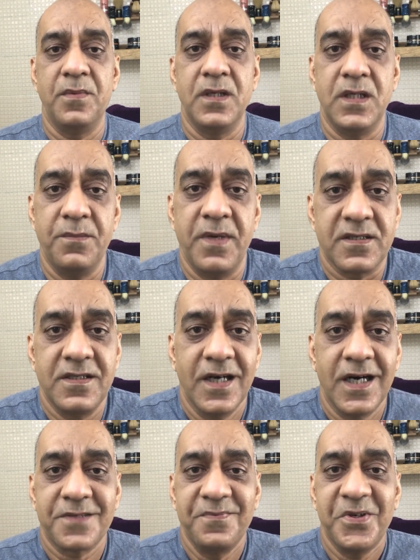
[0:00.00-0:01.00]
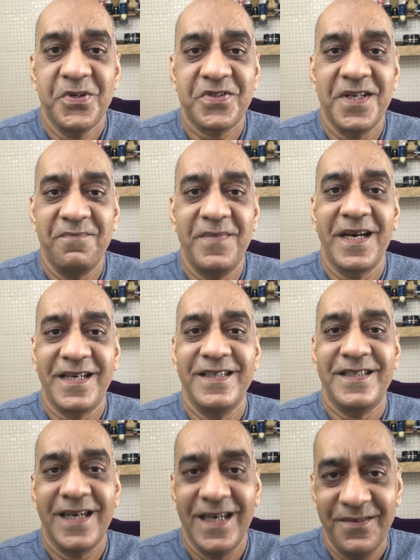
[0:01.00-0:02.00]
he basically asked me to step back in
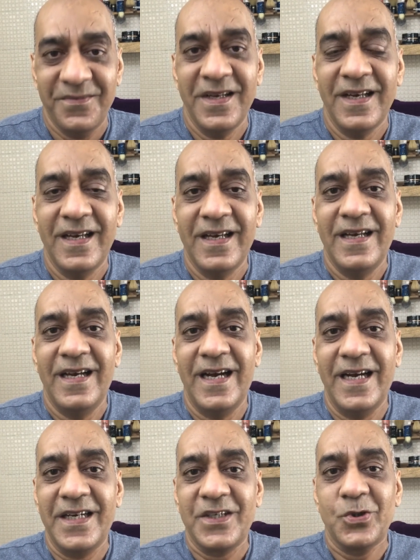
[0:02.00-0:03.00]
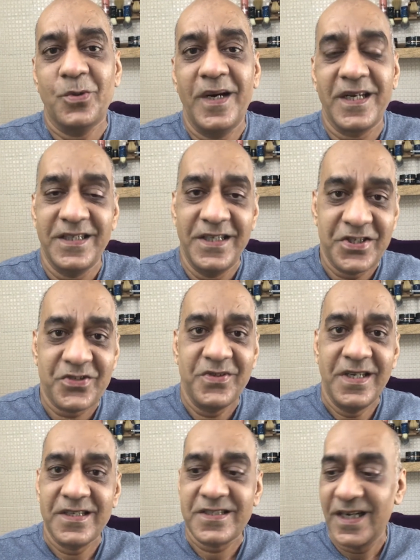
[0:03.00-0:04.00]
time and go back in
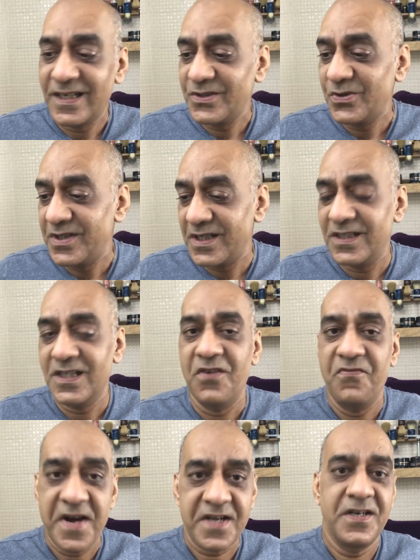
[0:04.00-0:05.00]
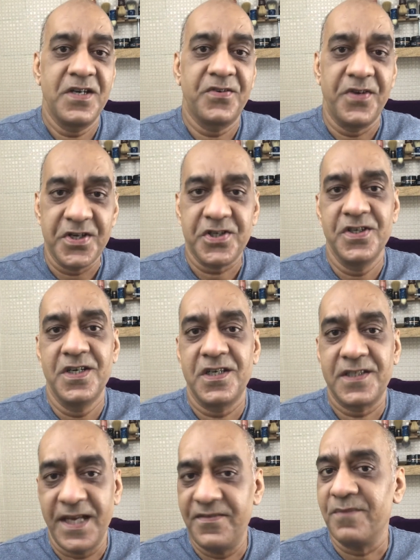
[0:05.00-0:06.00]
history and start using wet traditional
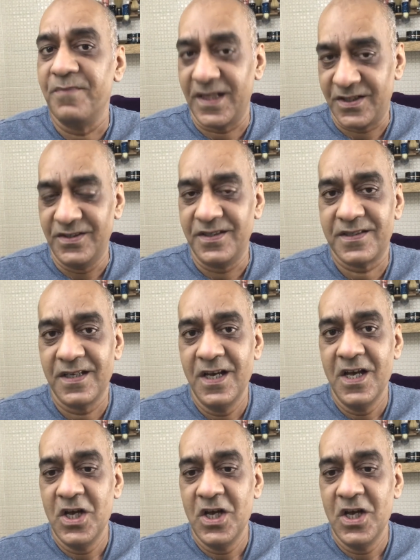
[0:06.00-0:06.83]
shaving methods,